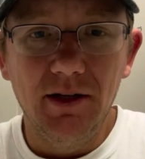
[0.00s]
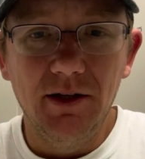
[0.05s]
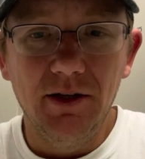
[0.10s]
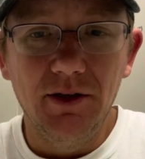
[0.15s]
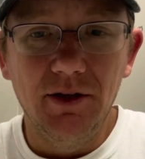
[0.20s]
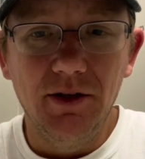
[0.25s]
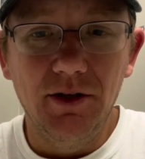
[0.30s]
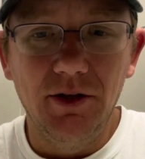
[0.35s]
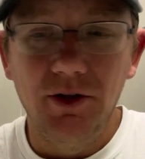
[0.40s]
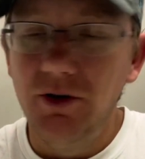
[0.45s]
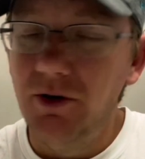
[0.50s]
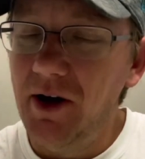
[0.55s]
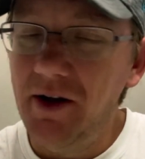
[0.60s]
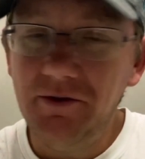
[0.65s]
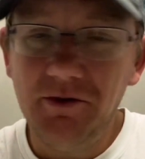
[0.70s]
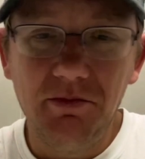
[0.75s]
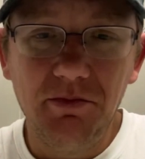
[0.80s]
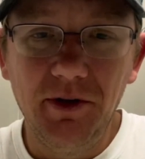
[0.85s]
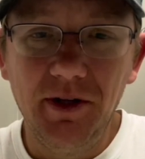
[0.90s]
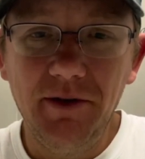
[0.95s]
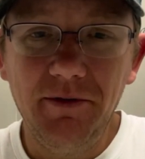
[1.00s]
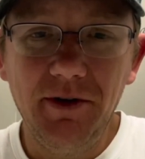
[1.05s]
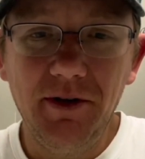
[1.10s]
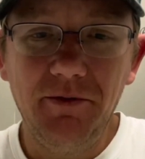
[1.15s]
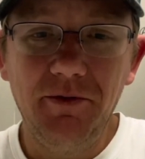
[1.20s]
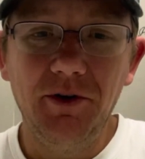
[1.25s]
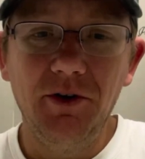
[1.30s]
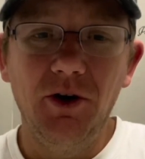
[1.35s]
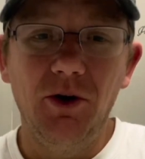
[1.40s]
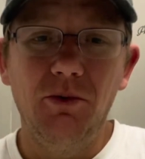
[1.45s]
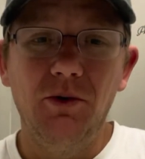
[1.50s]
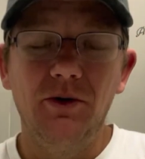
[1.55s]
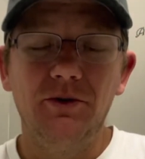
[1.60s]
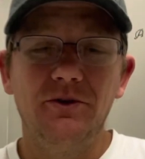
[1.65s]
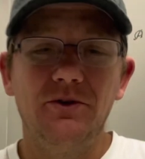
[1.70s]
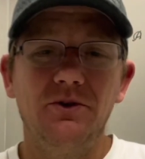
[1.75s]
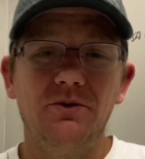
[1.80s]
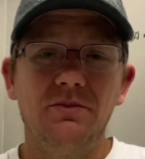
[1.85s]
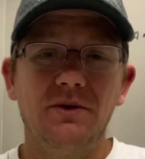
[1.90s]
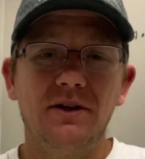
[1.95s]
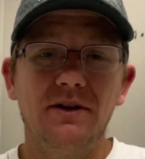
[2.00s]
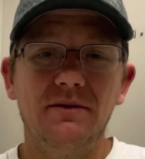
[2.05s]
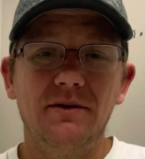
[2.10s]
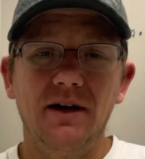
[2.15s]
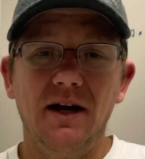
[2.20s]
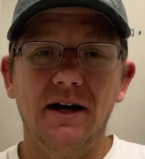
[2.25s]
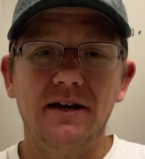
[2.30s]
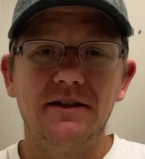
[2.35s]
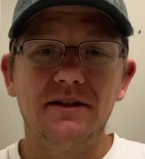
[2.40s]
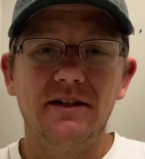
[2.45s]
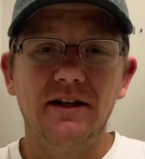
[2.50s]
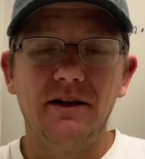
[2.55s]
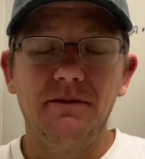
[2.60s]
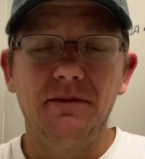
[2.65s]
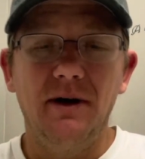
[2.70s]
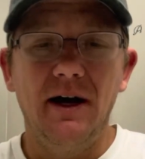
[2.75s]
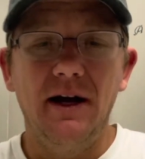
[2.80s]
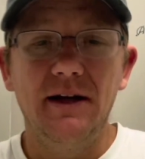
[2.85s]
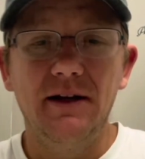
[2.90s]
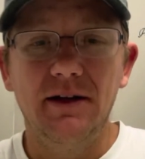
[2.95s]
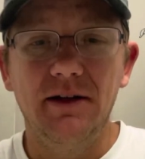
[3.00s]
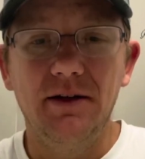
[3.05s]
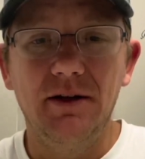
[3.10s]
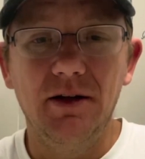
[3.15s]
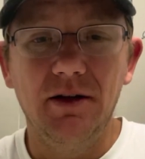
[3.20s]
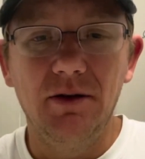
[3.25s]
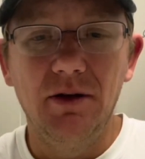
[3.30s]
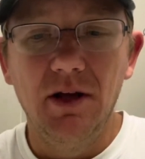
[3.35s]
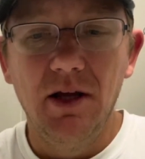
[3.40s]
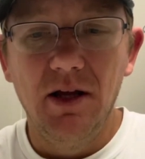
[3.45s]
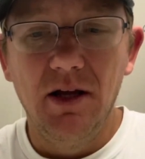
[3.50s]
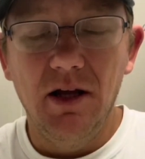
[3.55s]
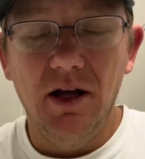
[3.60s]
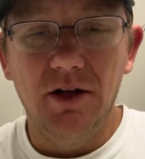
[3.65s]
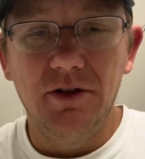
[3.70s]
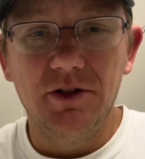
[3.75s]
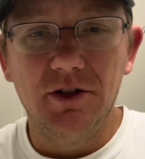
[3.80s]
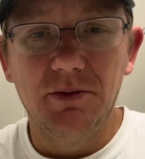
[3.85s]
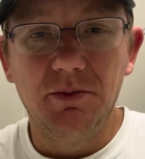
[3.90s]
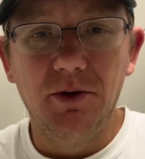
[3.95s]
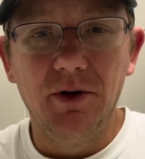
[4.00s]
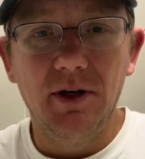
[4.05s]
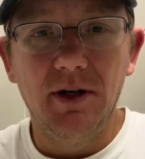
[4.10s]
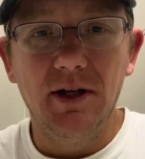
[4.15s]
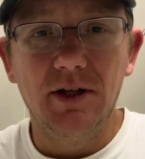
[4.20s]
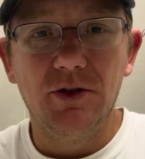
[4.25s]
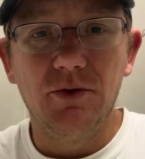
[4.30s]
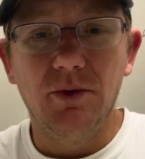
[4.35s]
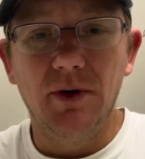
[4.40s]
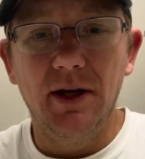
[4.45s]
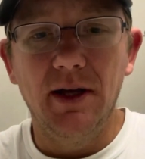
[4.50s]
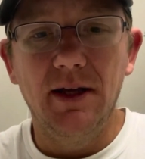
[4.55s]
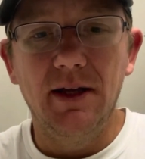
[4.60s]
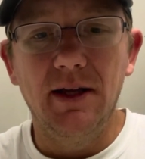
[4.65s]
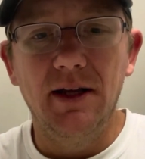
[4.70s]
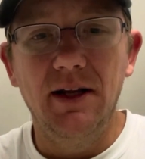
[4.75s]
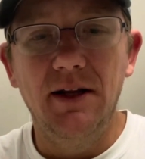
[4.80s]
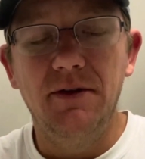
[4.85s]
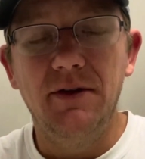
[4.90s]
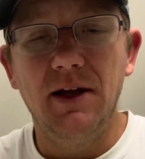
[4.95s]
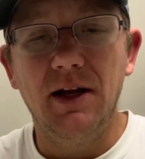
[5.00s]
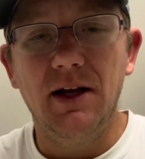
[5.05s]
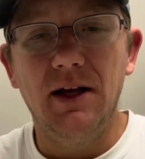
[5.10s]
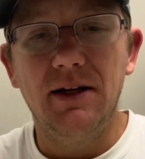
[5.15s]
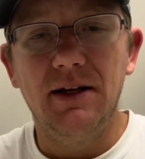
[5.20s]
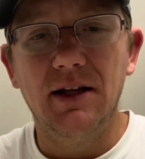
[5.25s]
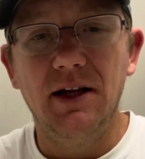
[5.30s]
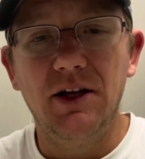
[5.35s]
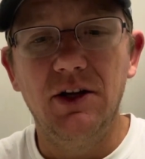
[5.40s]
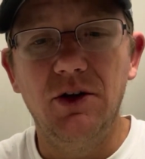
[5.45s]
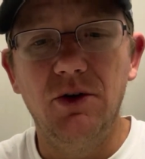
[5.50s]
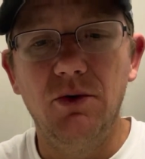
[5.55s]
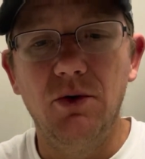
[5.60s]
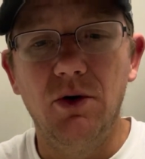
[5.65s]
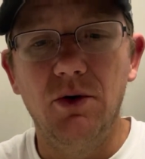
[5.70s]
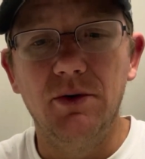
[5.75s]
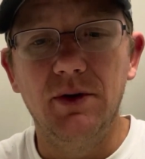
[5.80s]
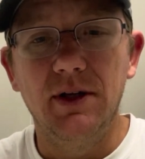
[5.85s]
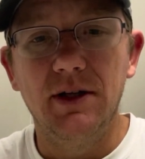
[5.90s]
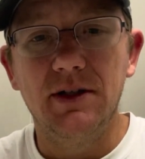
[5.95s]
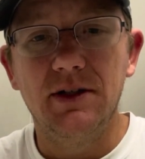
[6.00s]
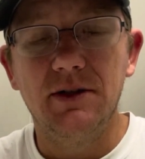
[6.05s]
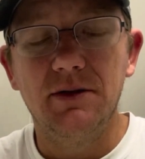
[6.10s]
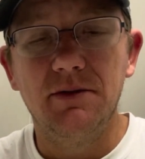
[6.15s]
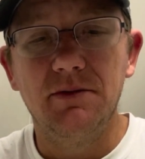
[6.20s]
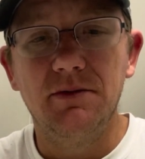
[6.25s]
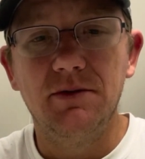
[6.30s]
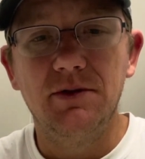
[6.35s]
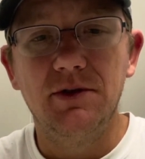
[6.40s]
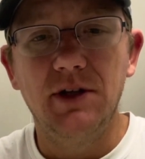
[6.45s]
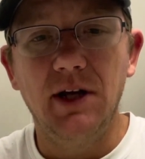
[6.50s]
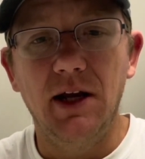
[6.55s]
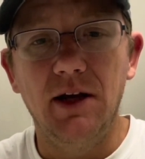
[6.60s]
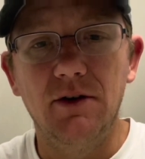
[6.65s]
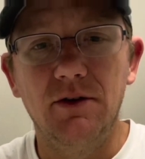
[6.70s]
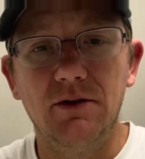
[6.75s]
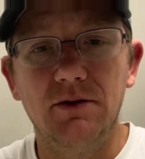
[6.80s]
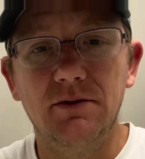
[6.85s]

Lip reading: you don't have to believe it if you don't want to, but I stick by it. I'll just put it this way. Anything I tell you on this channel,